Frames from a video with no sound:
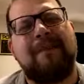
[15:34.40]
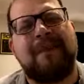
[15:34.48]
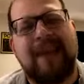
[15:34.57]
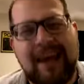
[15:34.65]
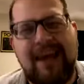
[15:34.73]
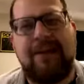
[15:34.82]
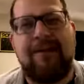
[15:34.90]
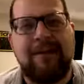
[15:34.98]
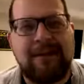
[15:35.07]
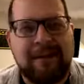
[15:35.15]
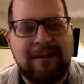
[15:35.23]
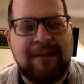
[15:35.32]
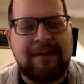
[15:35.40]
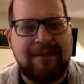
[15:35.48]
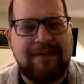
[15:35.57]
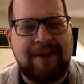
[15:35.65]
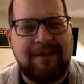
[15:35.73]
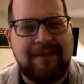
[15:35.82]
care that
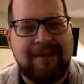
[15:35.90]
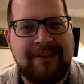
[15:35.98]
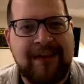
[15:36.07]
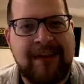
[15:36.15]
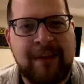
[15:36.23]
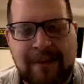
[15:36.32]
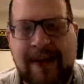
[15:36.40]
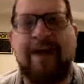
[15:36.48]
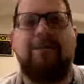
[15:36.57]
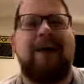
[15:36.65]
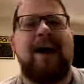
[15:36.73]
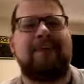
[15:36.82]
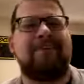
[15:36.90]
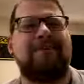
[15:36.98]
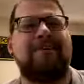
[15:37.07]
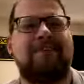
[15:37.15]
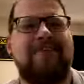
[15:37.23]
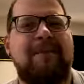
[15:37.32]
there's conflict there, but I will
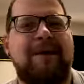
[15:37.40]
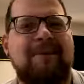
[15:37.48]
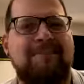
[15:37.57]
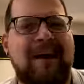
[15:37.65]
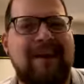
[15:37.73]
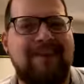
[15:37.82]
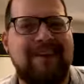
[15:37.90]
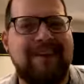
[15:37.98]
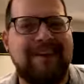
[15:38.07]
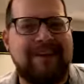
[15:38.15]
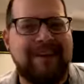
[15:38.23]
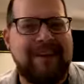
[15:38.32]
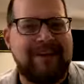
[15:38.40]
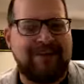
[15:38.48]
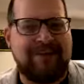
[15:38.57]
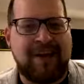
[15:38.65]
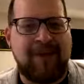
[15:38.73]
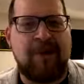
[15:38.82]
actively step outside of it and
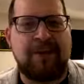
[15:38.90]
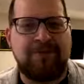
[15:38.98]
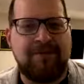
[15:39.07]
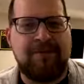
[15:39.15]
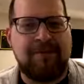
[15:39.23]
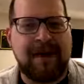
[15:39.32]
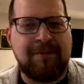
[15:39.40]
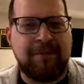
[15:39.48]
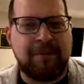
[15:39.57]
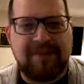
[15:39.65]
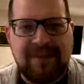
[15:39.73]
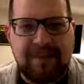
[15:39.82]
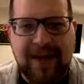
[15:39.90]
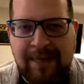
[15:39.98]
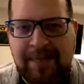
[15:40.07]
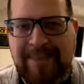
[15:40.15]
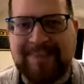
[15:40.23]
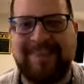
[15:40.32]
just kind of watch with some popcorn and see what
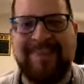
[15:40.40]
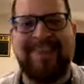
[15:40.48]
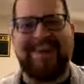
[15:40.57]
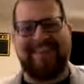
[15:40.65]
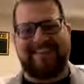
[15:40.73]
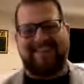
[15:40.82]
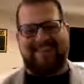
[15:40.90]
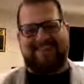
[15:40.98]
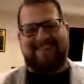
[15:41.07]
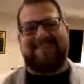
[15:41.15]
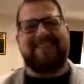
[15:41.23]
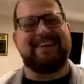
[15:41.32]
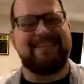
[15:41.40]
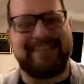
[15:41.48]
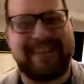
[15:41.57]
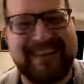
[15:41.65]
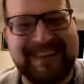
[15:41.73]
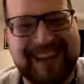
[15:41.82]
happens, which is a terrible
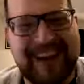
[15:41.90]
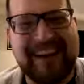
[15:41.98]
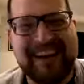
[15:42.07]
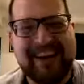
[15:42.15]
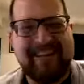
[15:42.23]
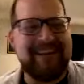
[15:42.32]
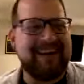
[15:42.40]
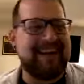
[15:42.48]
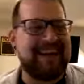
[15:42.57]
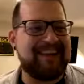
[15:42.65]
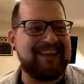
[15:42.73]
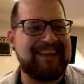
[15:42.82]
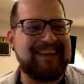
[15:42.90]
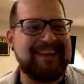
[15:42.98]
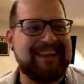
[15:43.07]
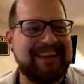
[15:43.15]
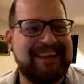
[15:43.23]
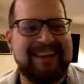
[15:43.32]
thing to say. But like when things
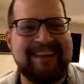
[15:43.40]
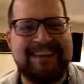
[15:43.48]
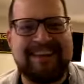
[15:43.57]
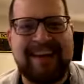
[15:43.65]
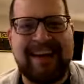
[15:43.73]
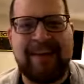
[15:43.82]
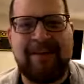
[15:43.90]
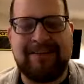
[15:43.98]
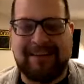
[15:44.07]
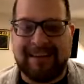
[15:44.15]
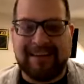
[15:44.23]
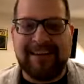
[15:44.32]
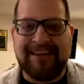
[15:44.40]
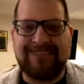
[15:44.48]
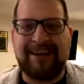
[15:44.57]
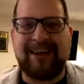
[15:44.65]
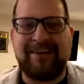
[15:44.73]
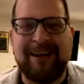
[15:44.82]
get tense, it's not that I
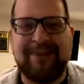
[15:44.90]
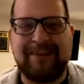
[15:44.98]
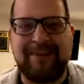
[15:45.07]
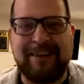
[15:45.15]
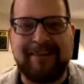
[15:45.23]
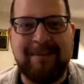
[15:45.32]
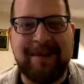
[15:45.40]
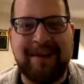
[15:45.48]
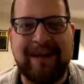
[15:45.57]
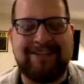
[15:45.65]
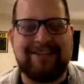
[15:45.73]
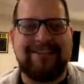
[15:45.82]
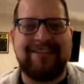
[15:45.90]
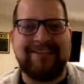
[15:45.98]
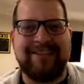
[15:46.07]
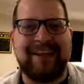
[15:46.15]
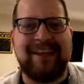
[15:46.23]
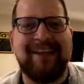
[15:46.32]
shy away from it, but I just
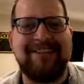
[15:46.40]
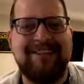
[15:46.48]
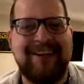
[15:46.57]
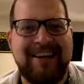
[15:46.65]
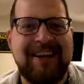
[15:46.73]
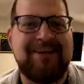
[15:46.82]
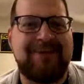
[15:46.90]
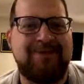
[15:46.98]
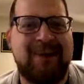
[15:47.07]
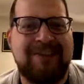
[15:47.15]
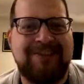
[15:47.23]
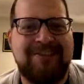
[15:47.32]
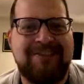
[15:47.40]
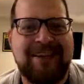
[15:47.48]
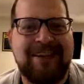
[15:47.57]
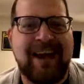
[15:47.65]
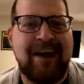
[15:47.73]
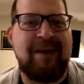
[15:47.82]
disengage and just watch to
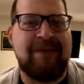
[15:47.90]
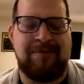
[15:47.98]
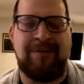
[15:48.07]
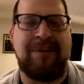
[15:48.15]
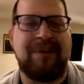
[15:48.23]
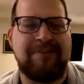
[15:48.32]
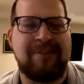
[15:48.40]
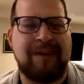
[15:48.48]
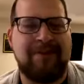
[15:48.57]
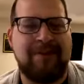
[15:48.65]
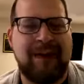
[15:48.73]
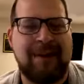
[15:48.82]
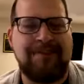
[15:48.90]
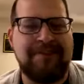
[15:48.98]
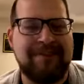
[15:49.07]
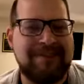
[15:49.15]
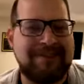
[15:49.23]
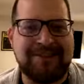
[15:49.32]
see how everybody else kind of reacts to
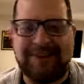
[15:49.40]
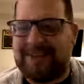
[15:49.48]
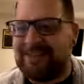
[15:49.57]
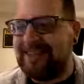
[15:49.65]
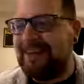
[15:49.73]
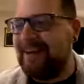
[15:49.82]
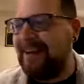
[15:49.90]
the situation.